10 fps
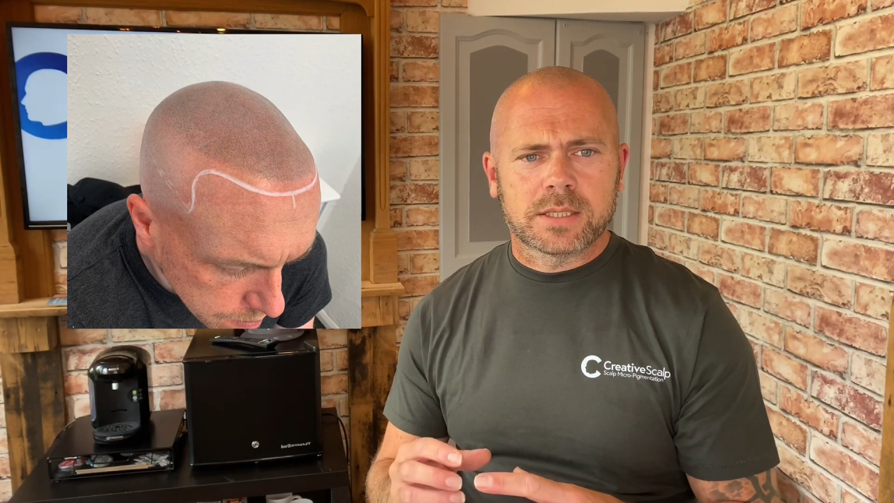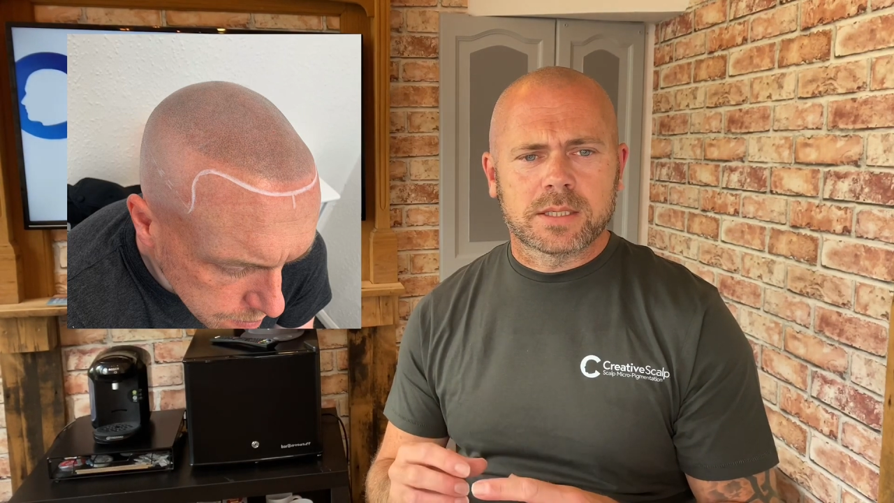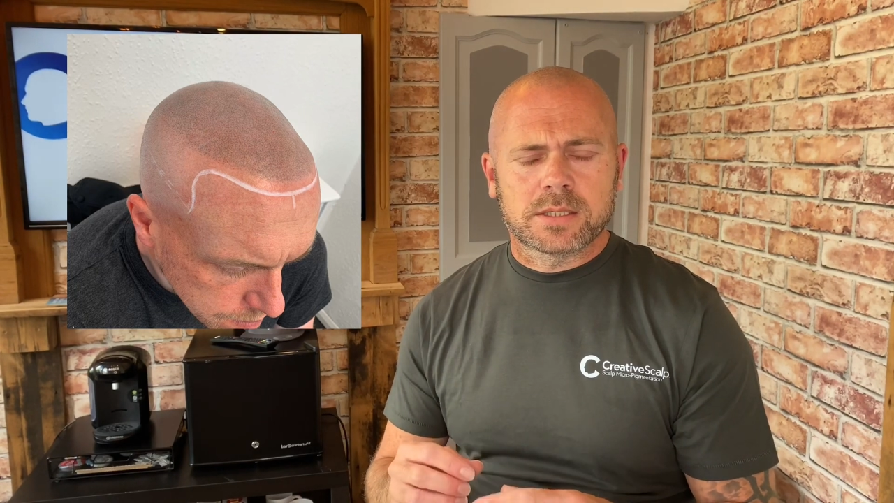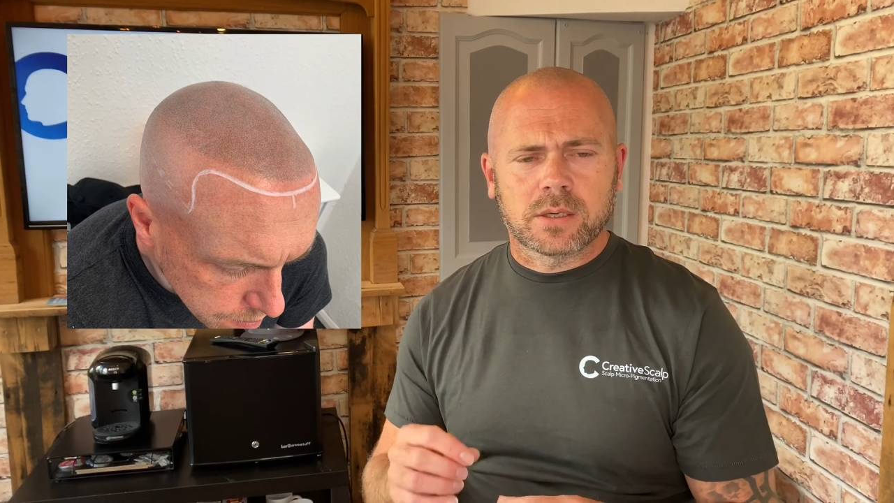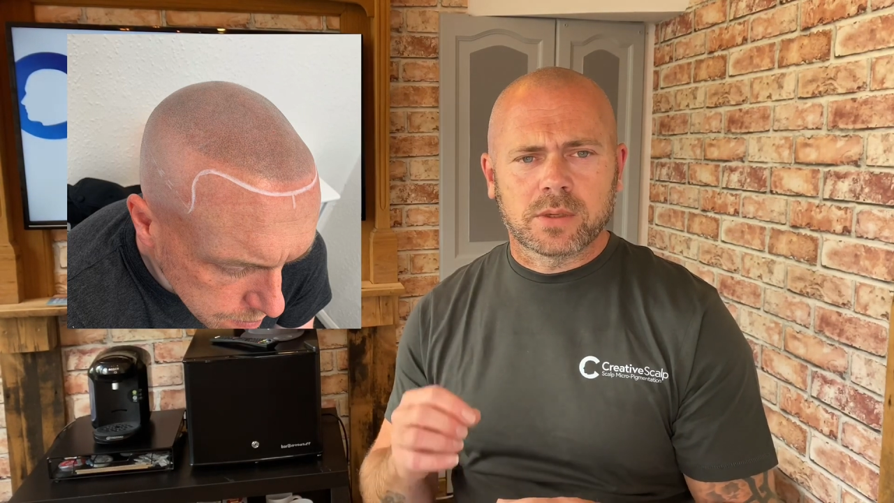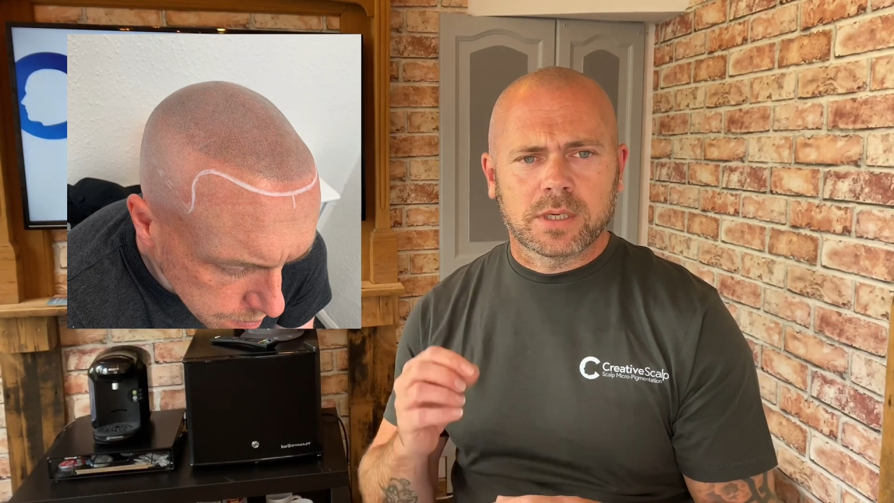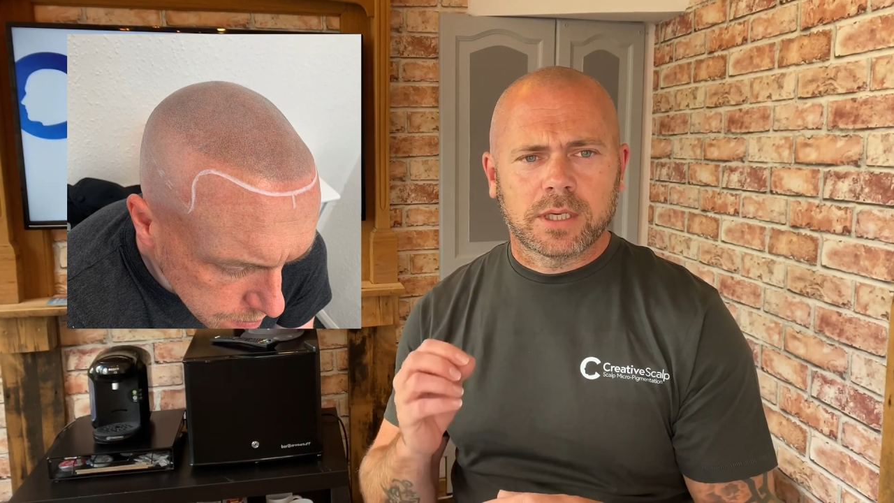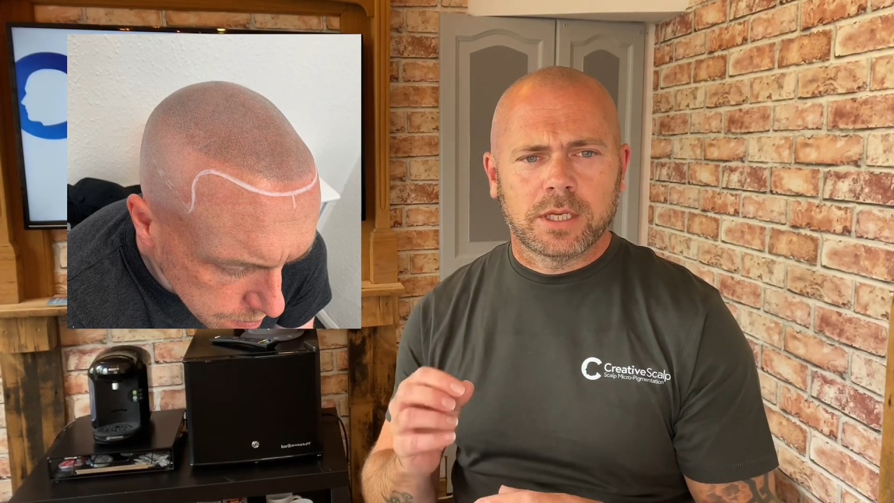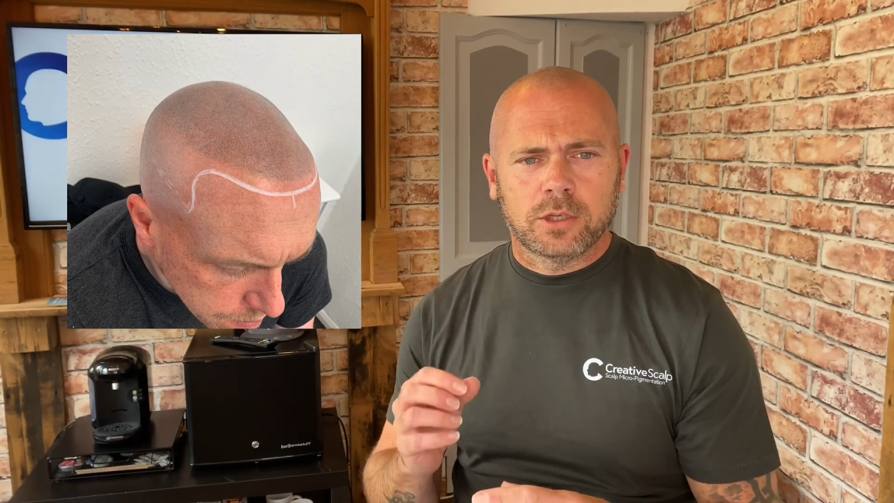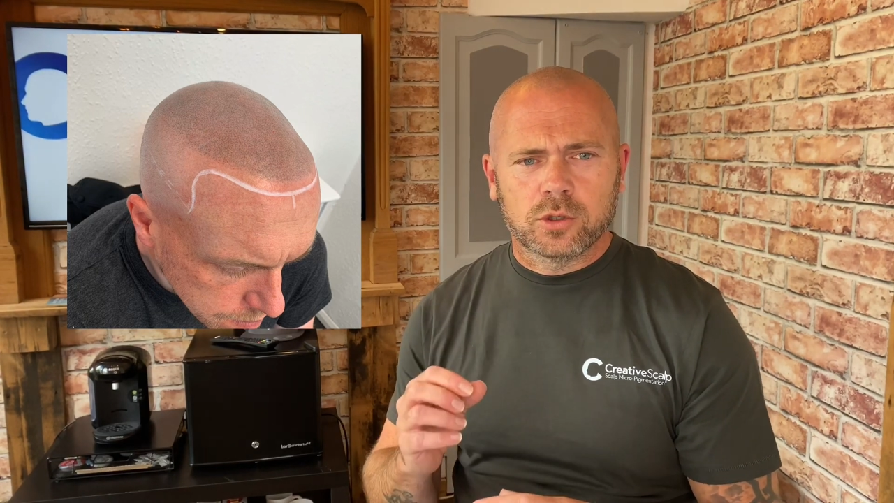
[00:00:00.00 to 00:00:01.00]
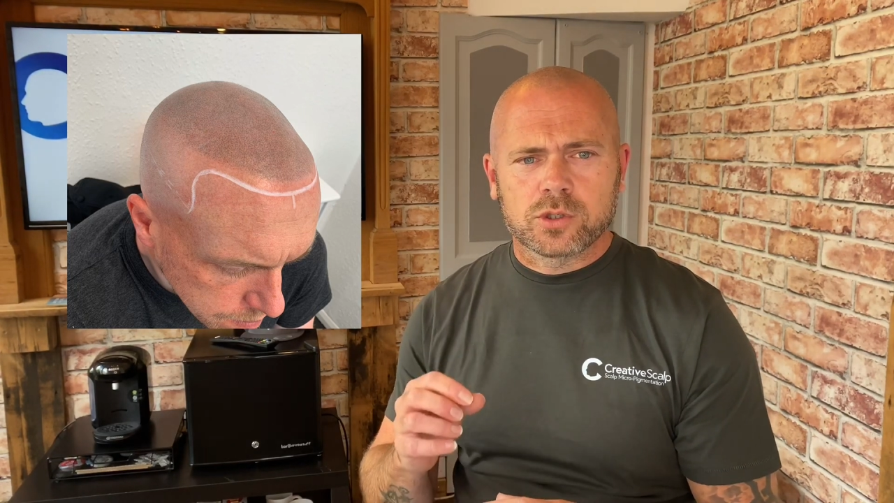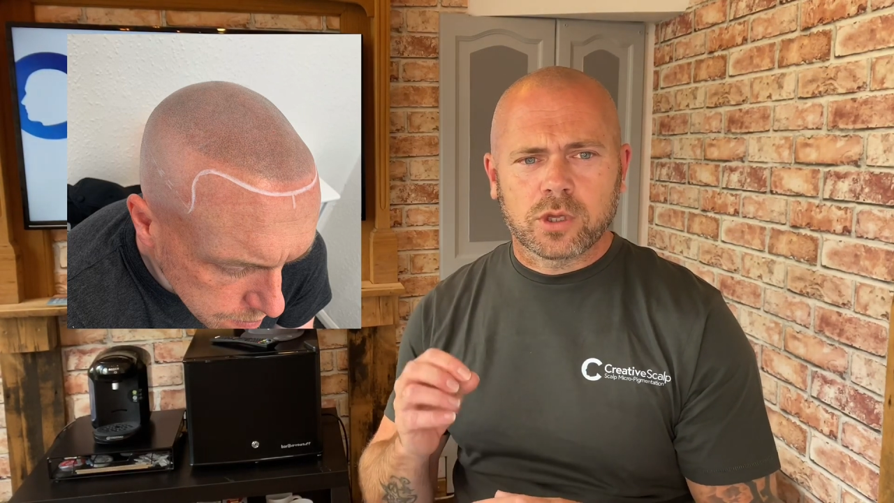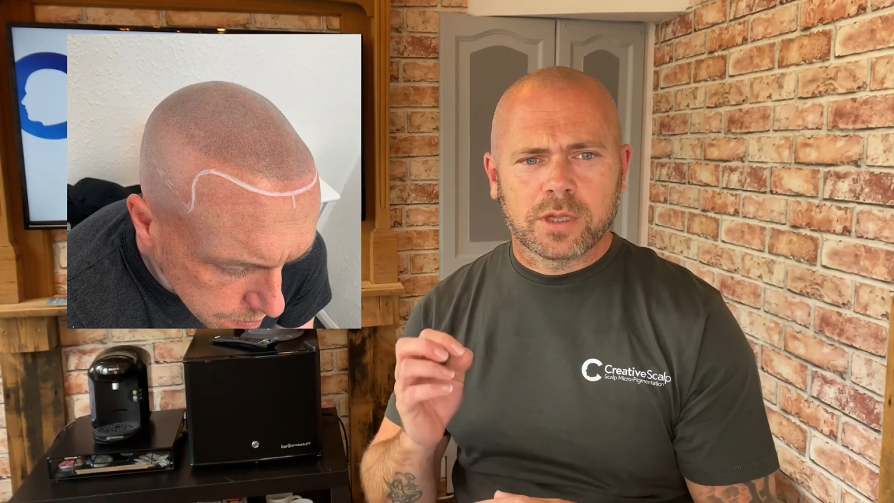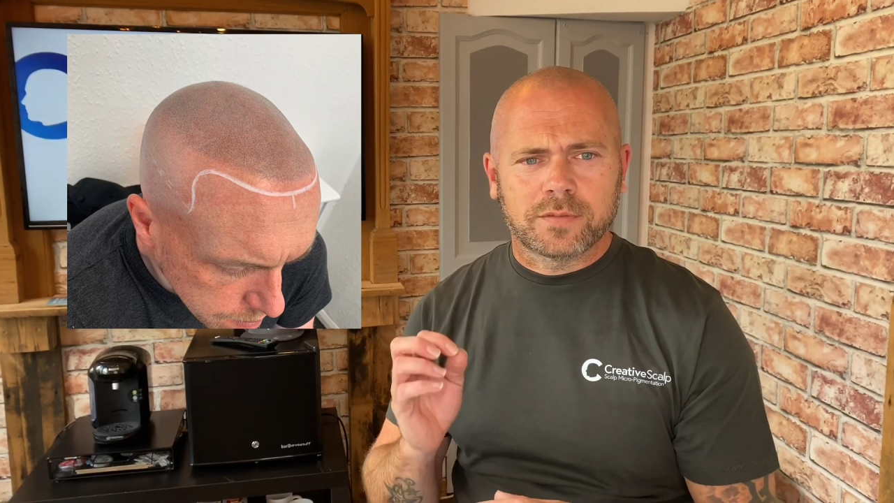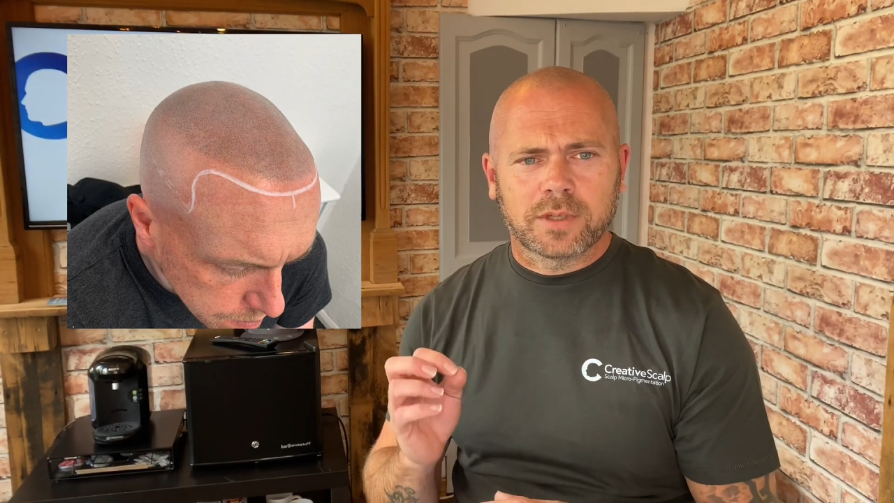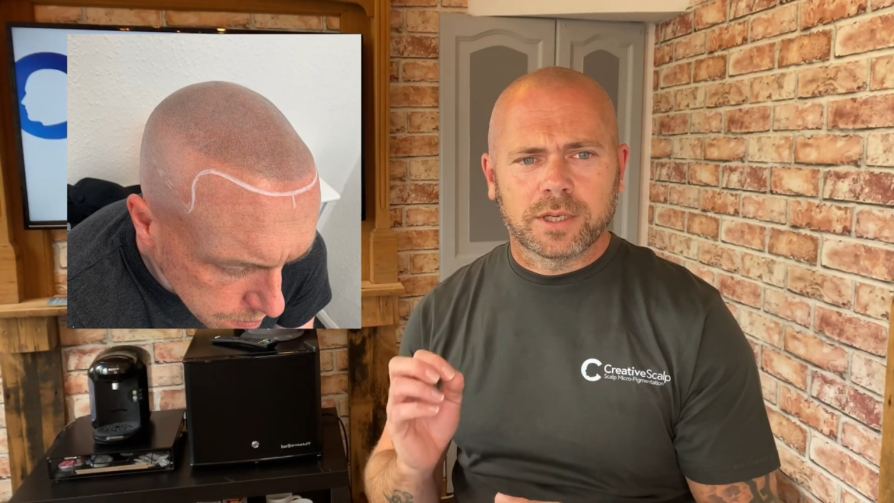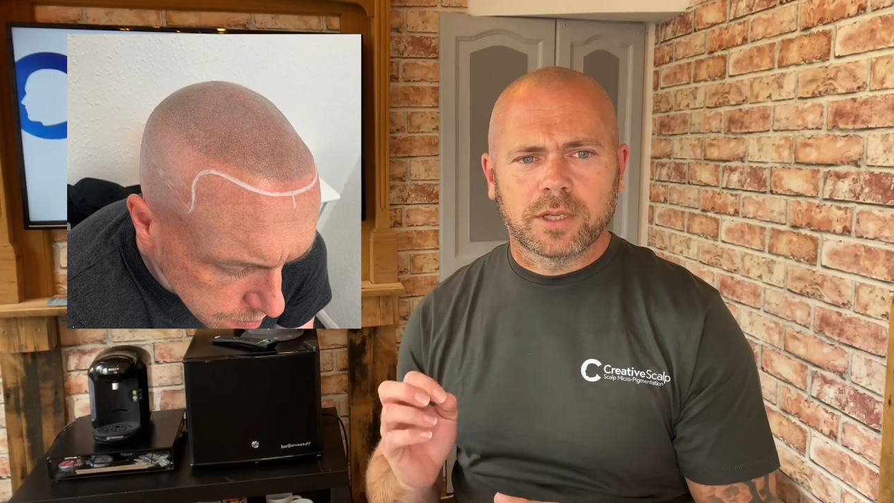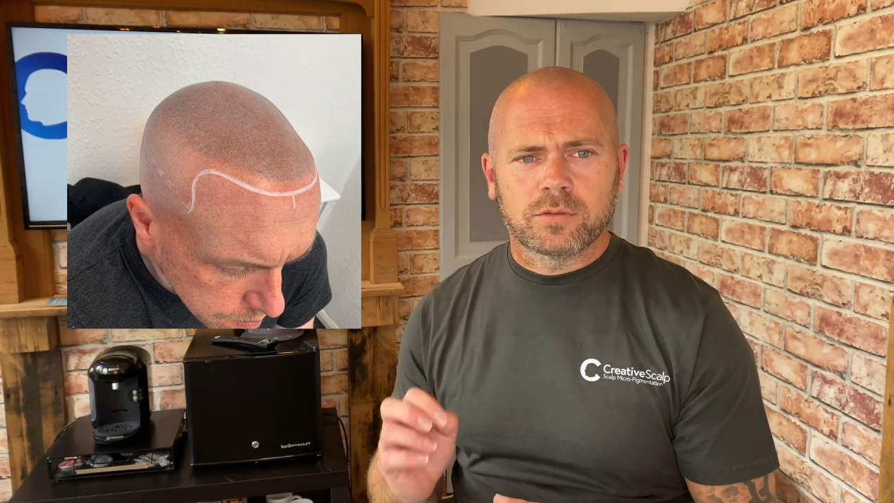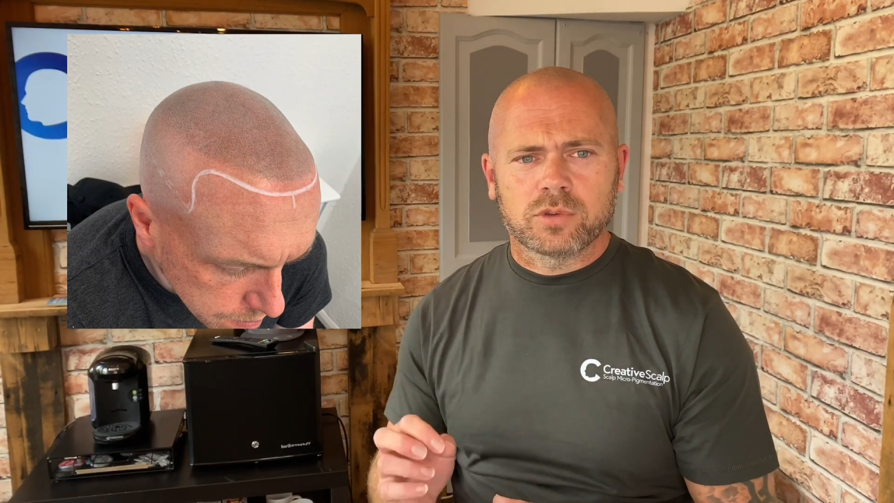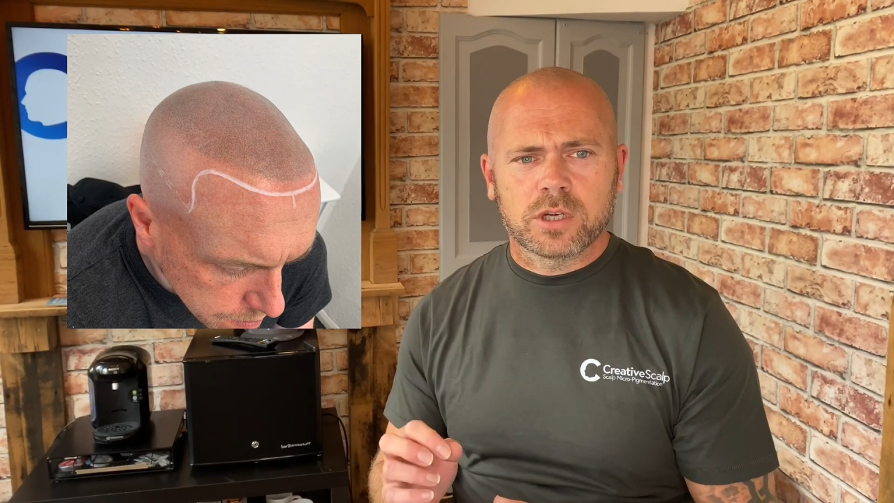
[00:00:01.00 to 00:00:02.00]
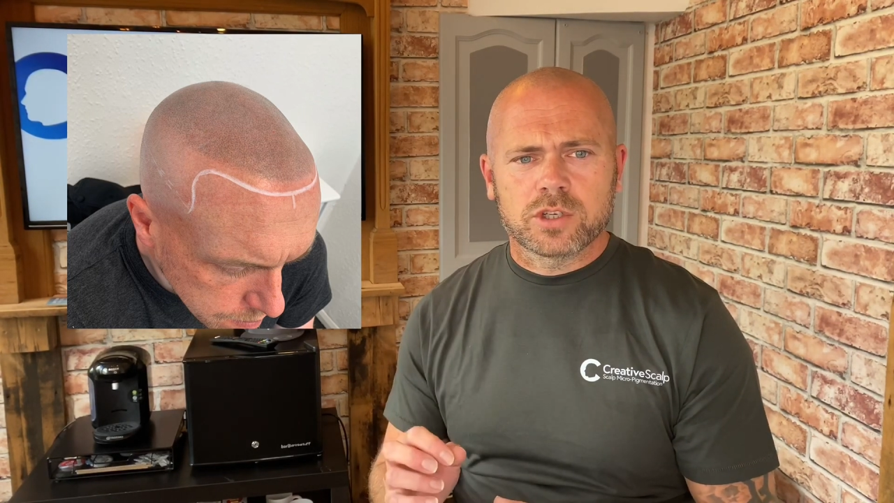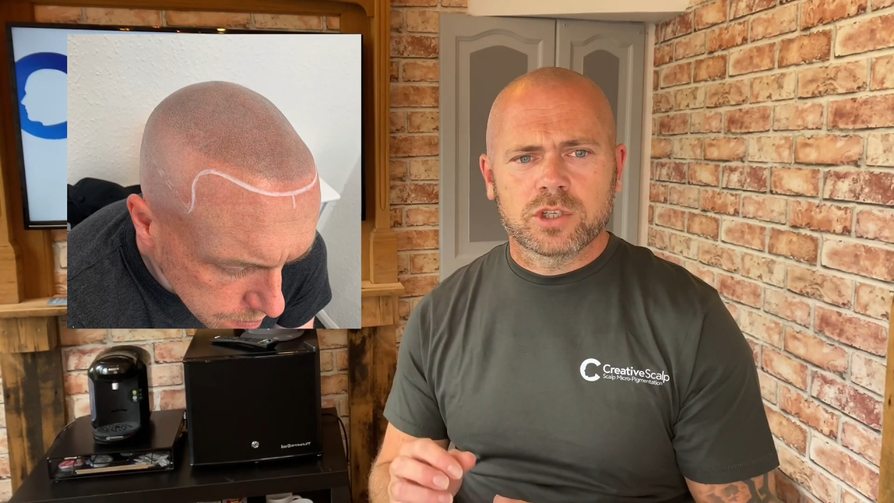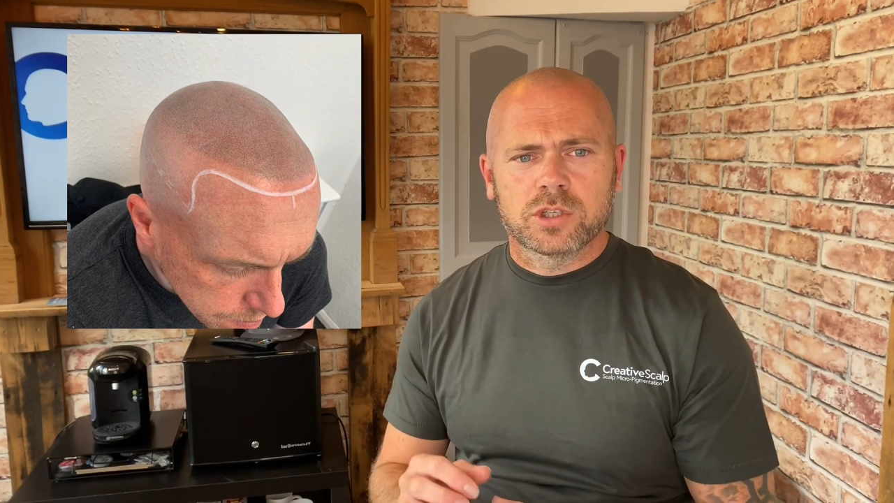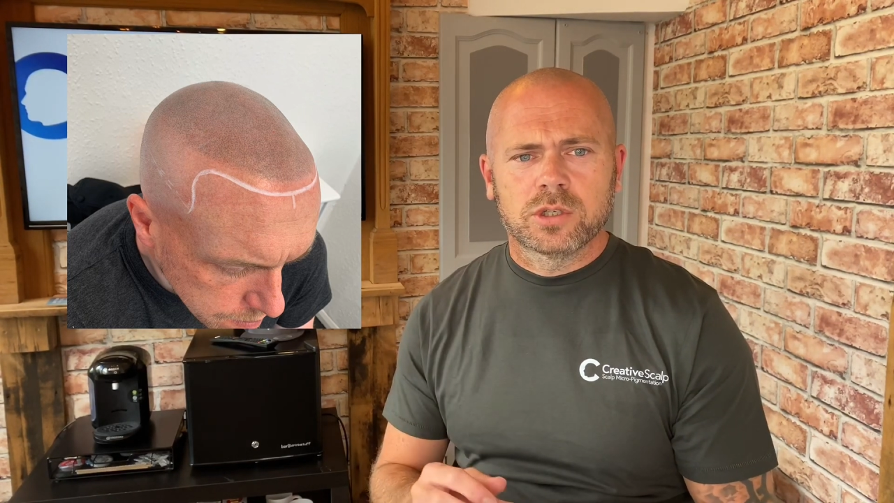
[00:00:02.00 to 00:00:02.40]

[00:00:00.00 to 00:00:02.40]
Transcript: so that it looks like they've done it in a rush.